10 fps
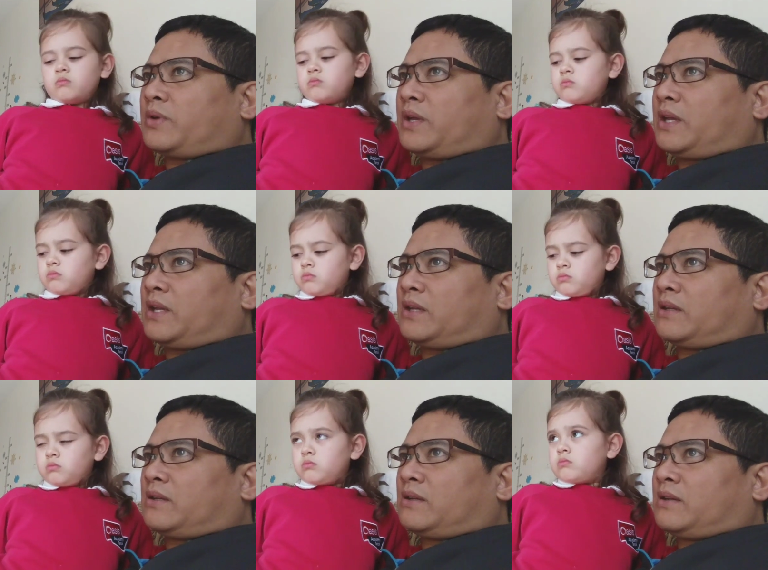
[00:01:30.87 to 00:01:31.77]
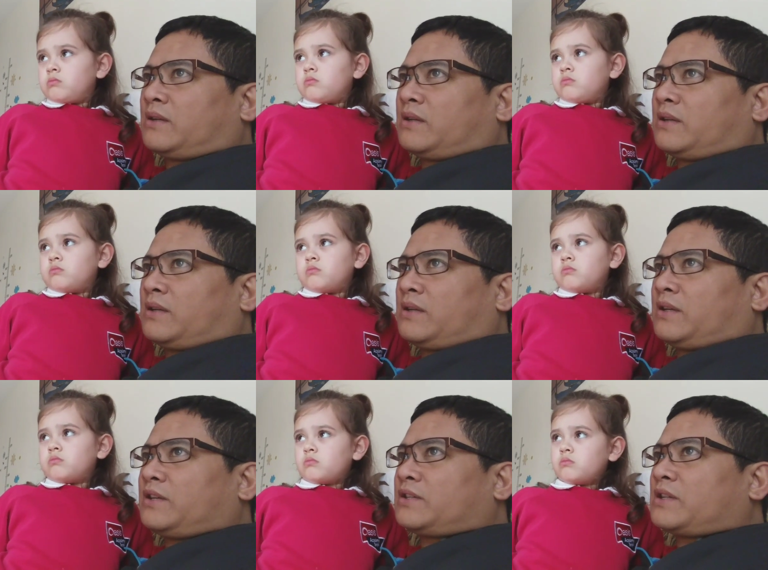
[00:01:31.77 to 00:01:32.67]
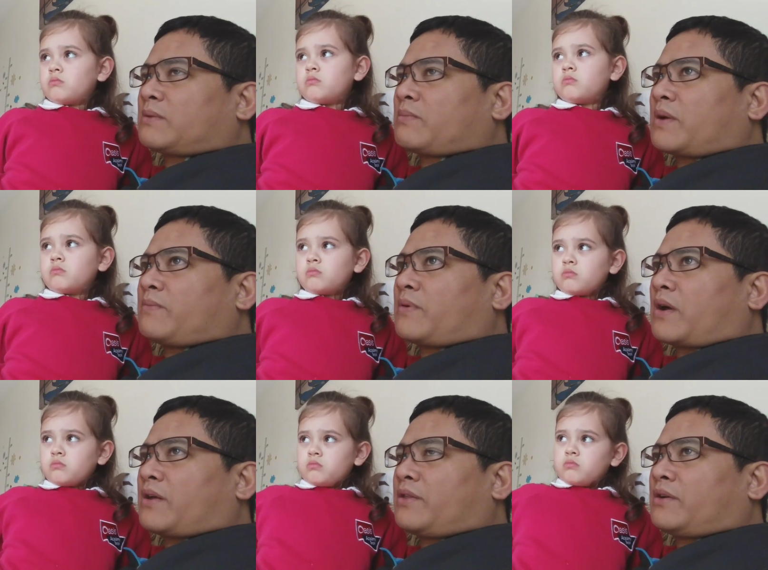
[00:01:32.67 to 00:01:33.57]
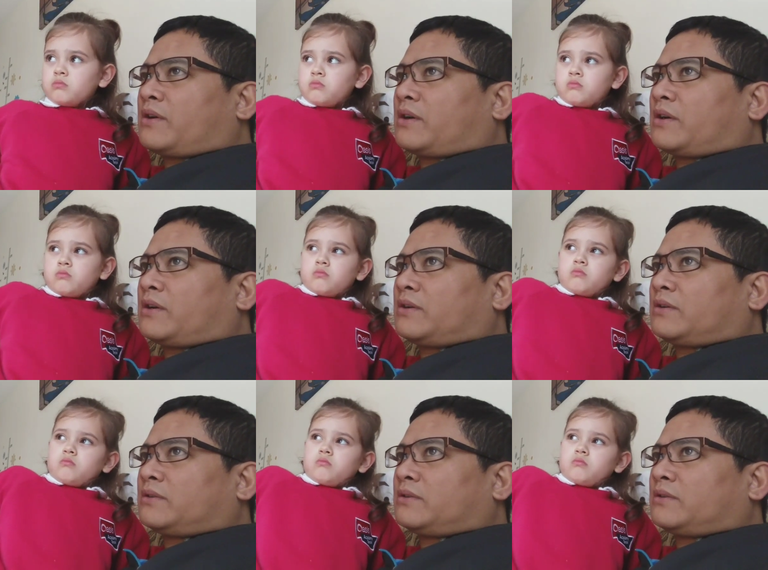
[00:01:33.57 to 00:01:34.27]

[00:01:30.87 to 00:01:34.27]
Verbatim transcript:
Speaker 1: twin. He's not my brother.